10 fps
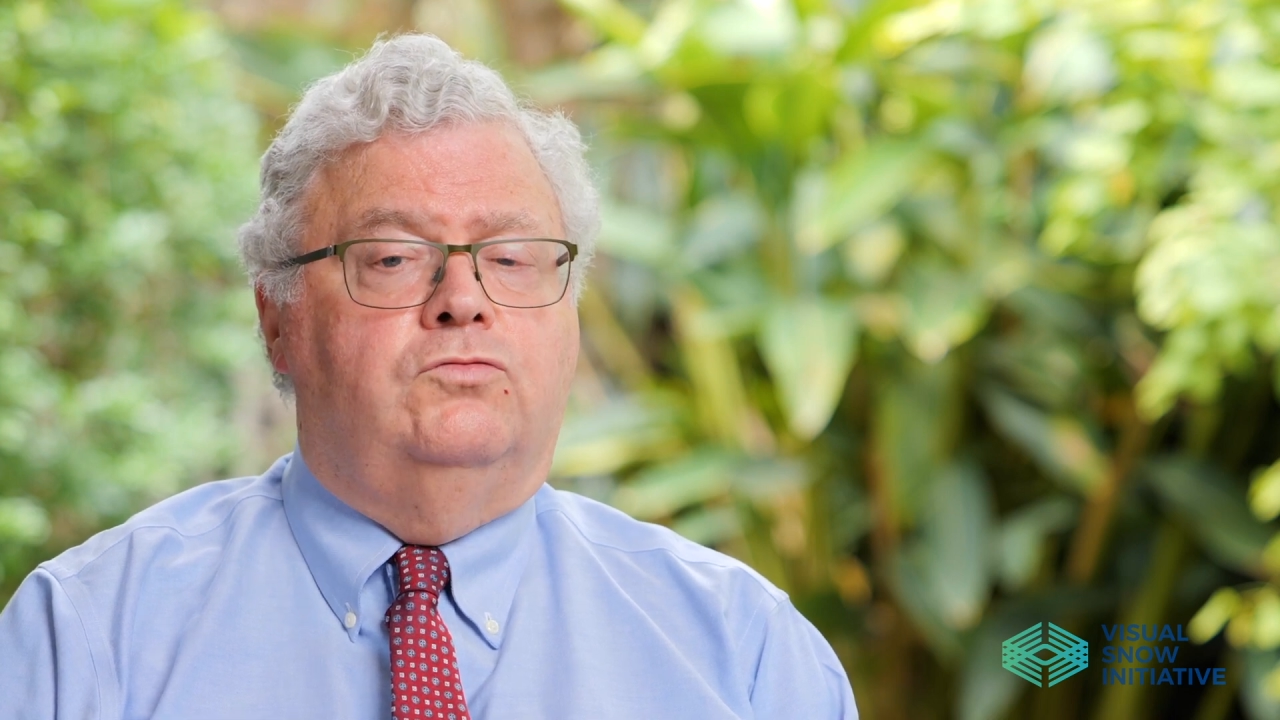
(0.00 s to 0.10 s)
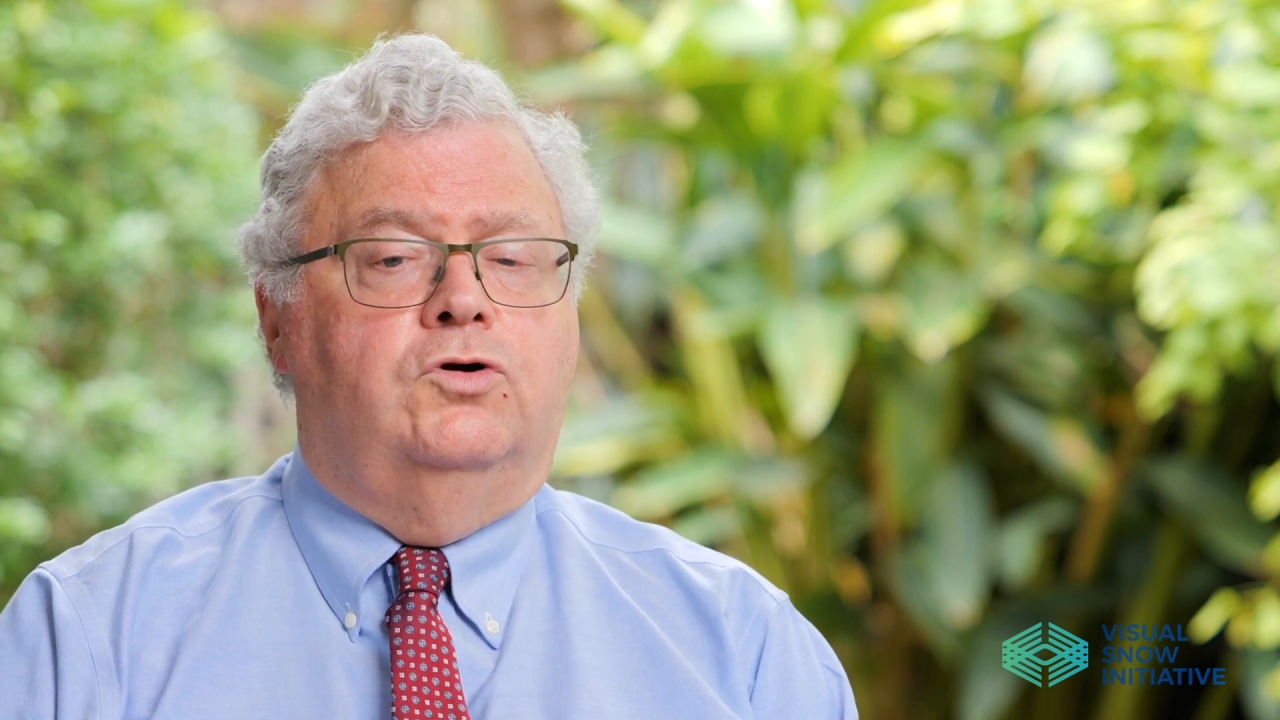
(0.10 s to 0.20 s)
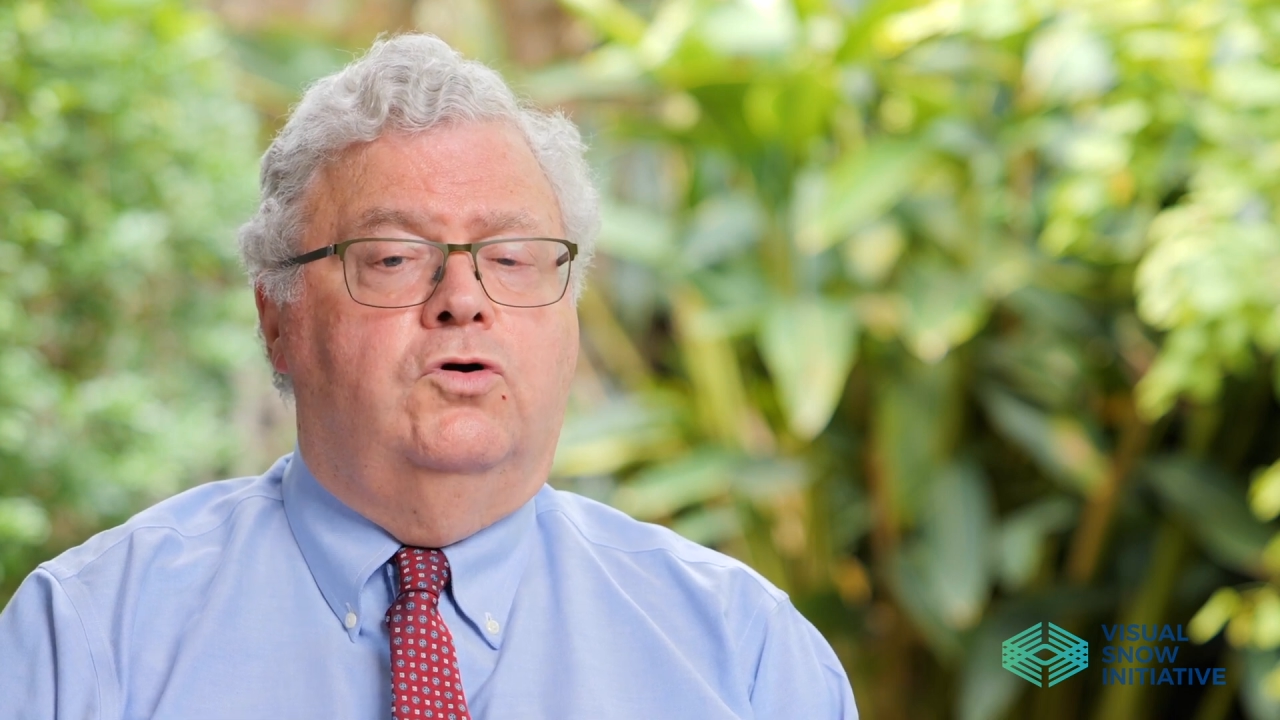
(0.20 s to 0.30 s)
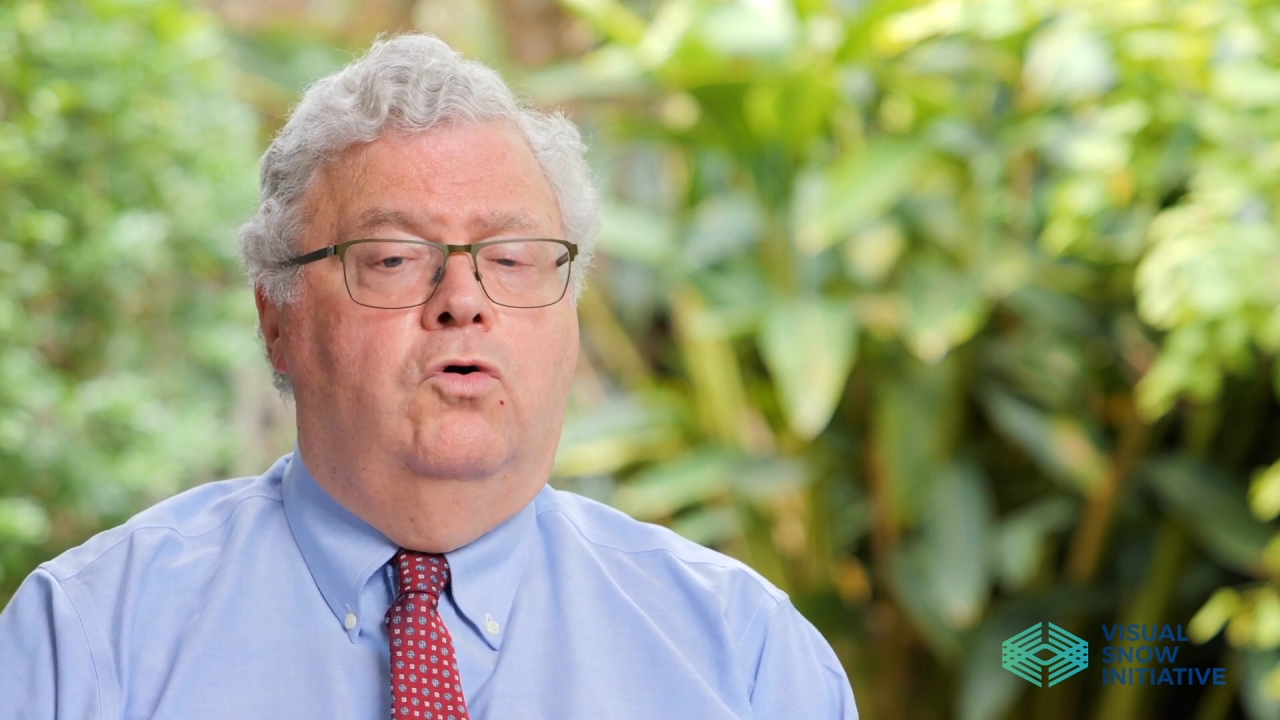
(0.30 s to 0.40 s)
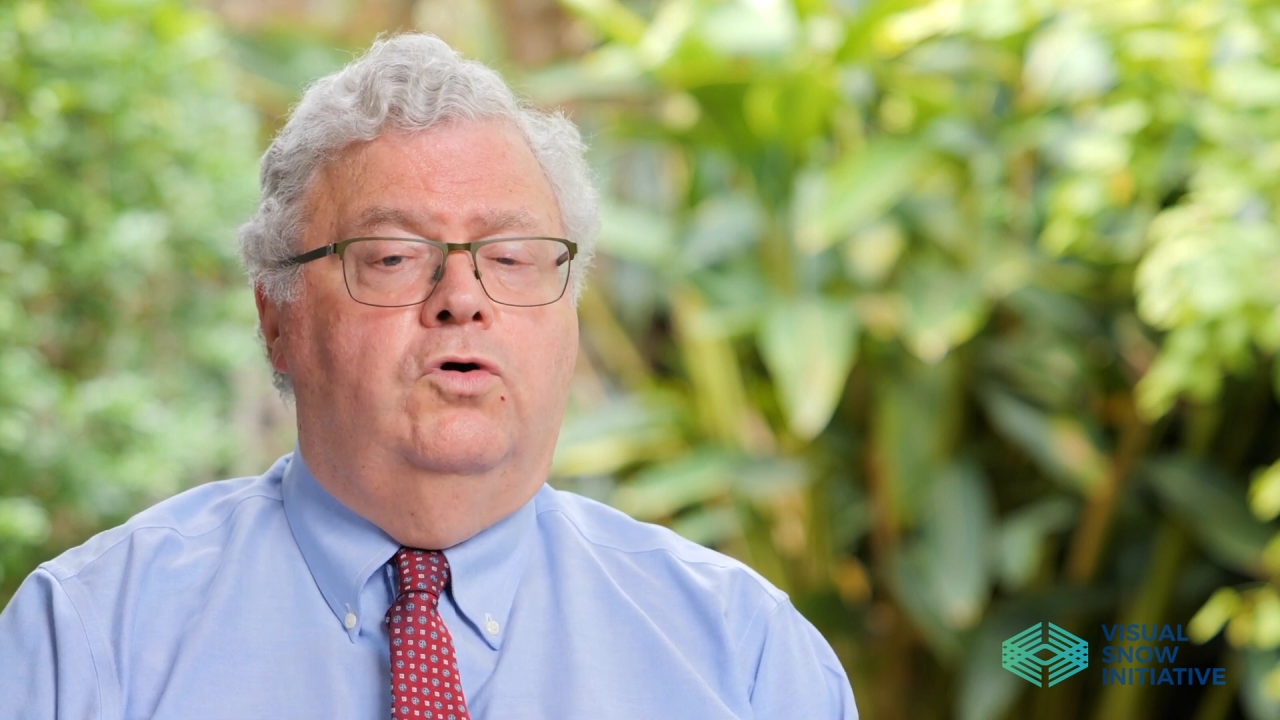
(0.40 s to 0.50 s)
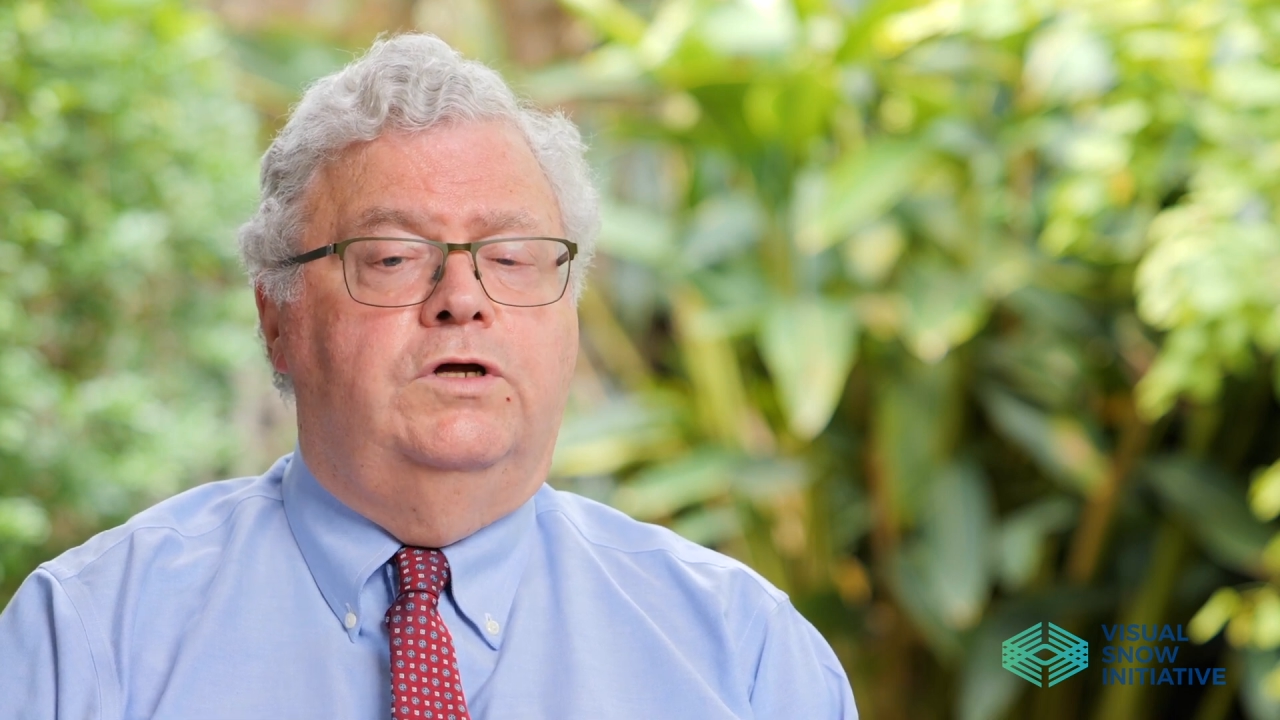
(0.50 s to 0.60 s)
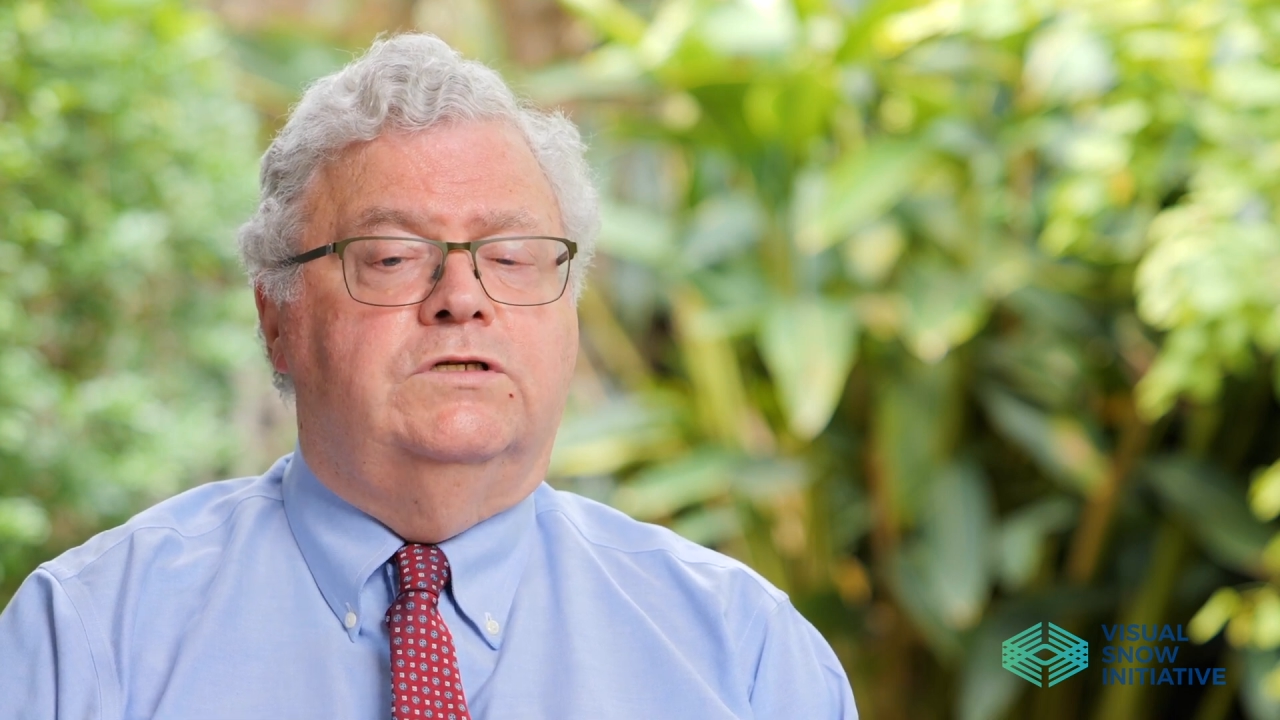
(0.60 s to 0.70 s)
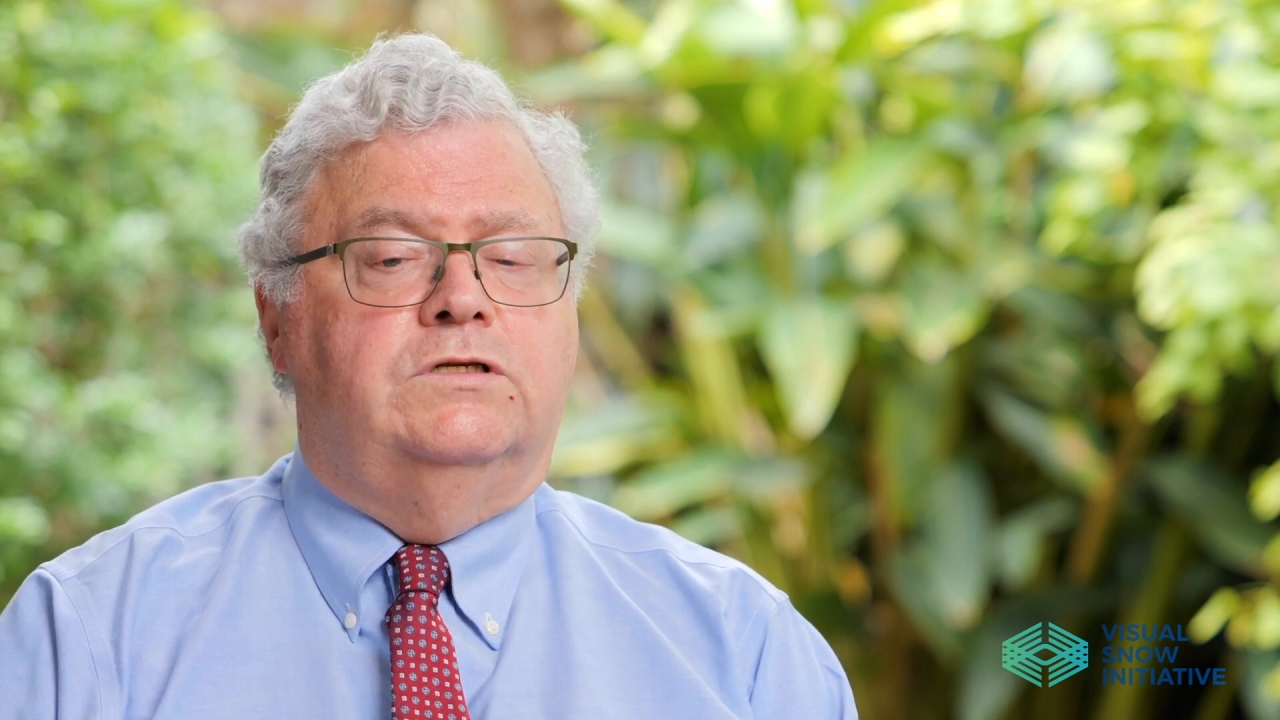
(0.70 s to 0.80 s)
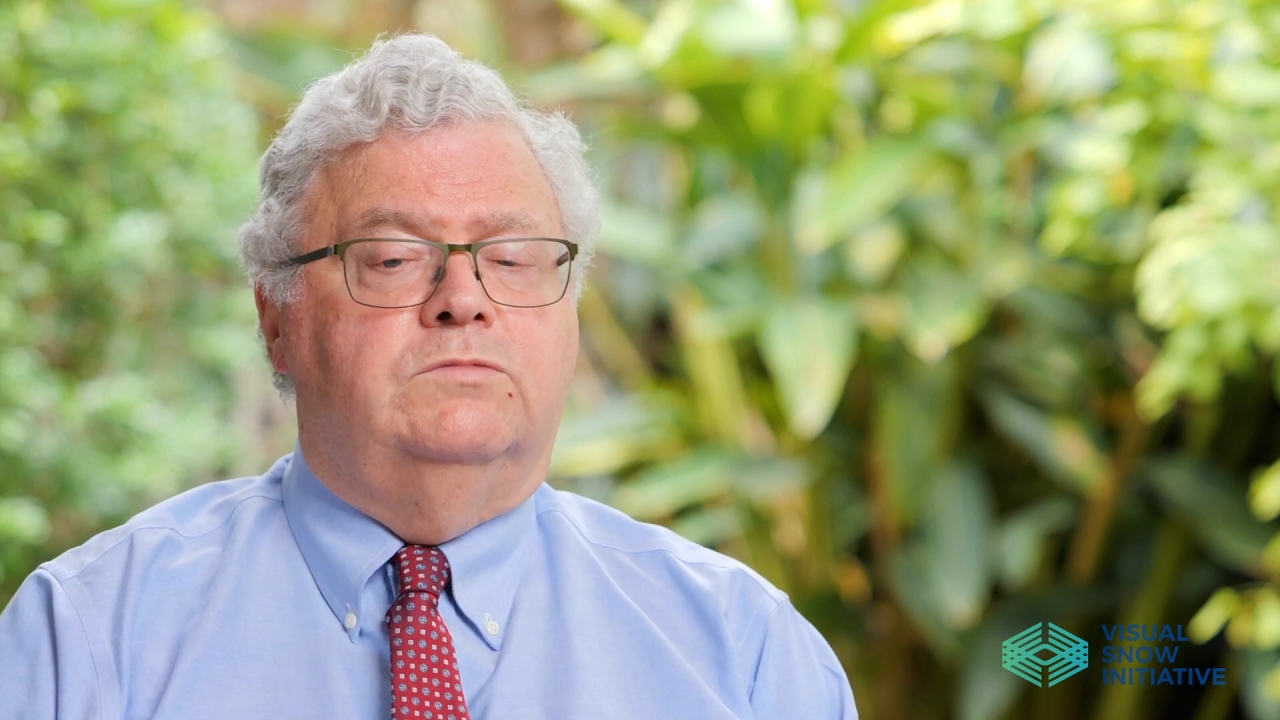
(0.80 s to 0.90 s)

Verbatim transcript: recordings